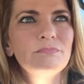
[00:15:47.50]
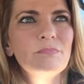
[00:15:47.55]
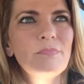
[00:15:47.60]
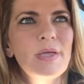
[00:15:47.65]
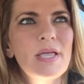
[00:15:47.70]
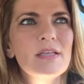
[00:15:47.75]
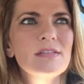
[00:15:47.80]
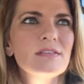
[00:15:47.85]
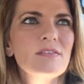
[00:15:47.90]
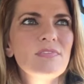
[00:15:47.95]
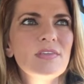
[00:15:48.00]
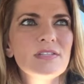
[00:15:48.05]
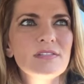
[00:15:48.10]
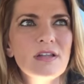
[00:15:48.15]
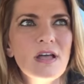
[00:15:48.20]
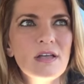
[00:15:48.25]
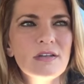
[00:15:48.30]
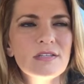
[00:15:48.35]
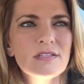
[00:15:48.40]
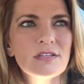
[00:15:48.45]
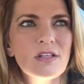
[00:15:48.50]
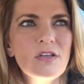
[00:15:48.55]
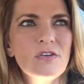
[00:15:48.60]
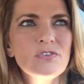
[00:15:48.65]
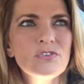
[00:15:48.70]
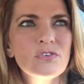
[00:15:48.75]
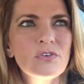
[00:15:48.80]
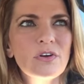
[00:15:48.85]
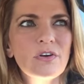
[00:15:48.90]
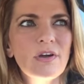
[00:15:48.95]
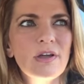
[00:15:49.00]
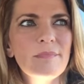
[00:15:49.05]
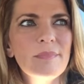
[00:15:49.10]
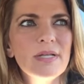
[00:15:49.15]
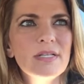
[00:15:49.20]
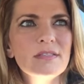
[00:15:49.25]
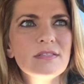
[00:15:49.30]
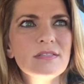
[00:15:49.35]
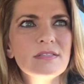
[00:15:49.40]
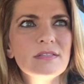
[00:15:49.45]
because of these non-disclosure
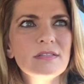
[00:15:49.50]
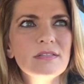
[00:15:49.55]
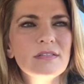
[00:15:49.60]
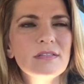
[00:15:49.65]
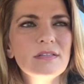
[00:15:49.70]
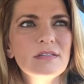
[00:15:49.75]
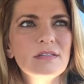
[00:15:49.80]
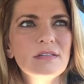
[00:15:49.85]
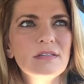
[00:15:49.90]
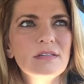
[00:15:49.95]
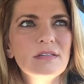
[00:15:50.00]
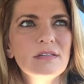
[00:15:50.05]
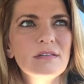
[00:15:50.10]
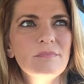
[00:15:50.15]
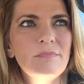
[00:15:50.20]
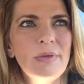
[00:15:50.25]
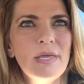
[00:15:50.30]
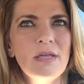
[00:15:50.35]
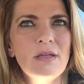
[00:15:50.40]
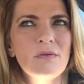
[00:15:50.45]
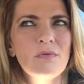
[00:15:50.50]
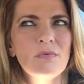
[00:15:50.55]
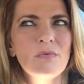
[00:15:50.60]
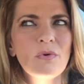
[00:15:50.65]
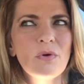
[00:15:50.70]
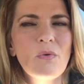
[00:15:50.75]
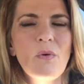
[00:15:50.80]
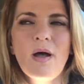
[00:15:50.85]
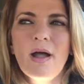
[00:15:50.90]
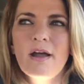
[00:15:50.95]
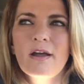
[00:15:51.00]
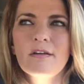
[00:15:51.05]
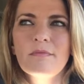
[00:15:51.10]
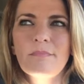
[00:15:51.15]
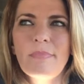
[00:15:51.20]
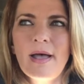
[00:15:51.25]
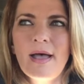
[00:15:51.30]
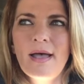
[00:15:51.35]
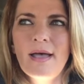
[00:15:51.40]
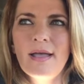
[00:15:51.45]
agreements being
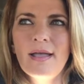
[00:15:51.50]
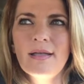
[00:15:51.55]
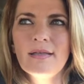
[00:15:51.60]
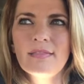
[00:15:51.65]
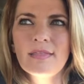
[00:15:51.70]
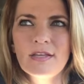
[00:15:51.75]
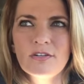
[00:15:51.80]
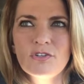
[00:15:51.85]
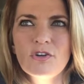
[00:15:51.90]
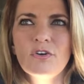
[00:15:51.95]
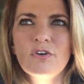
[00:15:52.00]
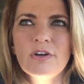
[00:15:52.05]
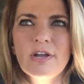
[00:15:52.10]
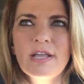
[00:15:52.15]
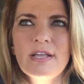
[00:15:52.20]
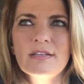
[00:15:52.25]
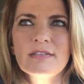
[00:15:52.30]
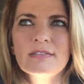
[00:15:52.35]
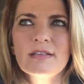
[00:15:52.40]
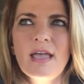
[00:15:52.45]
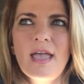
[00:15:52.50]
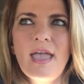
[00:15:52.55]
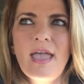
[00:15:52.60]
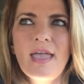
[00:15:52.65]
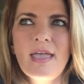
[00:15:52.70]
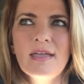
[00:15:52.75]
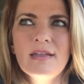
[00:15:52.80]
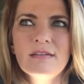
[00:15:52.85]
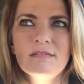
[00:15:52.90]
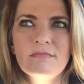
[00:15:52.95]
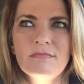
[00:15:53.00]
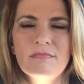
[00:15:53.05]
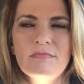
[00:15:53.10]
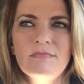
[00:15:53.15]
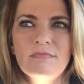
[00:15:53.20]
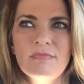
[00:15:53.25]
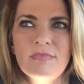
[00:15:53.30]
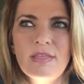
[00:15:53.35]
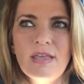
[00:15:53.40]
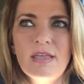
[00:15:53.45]
required by the attorneys, and
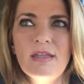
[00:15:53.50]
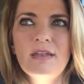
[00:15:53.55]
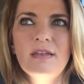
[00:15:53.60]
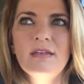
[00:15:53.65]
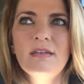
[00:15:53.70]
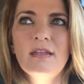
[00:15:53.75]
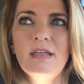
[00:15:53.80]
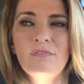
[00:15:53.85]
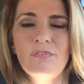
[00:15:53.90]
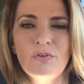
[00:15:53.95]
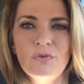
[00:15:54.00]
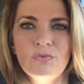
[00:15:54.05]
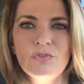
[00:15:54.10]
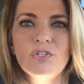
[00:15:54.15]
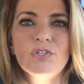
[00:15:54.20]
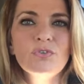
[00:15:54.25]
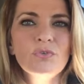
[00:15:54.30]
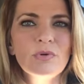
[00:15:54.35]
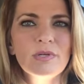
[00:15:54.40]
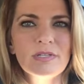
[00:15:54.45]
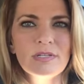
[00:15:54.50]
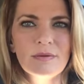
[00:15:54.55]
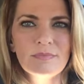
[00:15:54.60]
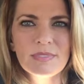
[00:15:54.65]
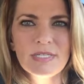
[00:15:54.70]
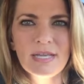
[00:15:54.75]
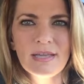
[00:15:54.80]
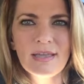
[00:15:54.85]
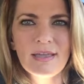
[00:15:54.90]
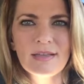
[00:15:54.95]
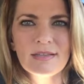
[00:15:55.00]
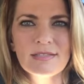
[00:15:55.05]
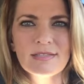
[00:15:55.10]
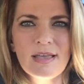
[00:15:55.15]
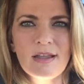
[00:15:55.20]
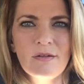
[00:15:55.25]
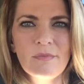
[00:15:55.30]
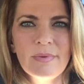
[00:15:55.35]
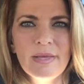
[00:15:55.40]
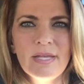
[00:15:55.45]
then if you do end up taking a
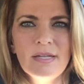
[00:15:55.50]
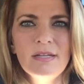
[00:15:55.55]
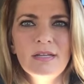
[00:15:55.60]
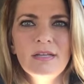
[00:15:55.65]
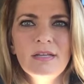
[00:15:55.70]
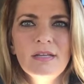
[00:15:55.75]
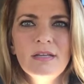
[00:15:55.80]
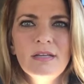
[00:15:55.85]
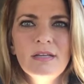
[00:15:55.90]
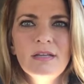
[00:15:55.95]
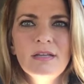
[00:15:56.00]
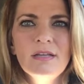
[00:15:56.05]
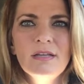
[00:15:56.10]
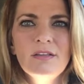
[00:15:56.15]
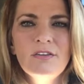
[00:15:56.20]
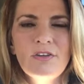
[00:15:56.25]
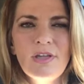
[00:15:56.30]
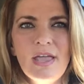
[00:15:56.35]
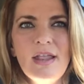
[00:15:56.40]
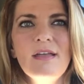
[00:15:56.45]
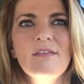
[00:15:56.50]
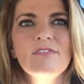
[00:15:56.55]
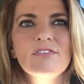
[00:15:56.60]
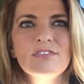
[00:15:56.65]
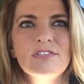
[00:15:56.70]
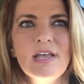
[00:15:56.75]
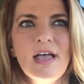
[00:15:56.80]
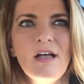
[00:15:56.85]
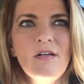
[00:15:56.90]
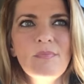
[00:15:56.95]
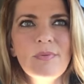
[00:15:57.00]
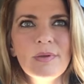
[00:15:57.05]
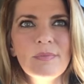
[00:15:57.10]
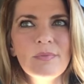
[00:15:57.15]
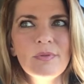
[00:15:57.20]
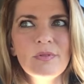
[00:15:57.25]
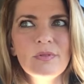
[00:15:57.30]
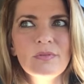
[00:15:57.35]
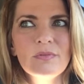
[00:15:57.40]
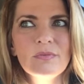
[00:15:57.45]
settlement, you can't ever tell
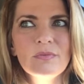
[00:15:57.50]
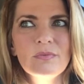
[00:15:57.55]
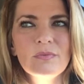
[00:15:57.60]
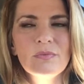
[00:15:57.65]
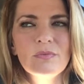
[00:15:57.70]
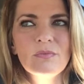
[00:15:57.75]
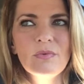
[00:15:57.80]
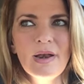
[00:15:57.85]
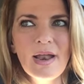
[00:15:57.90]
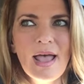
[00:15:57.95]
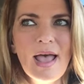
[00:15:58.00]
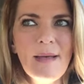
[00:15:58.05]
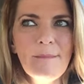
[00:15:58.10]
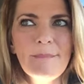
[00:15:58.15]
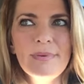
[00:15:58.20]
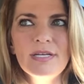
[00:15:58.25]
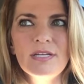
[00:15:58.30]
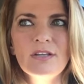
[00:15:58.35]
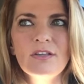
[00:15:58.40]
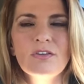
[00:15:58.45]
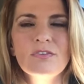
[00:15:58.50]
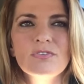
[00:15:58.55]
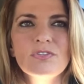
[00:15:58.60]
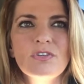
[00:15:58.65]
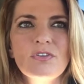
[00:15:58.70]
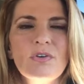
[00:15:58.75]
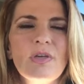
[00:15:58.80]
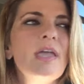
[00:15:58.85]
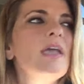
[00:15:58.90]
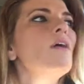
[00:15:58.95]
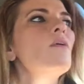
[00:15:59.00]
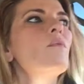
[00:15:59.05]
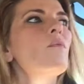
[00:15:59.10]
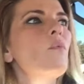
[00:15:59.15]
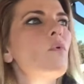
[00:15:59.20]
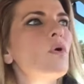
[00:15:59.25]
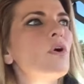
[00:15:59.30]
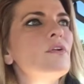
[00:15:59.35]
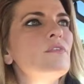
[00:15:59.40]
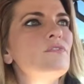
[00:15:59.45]
people what happened to you. So you can't
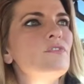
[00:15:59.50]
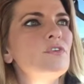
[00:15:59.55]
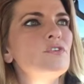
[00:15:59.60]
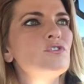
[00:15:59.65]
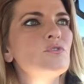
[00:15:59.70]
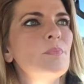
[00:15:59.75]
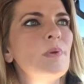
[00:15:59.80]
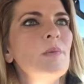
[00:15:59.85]
warn future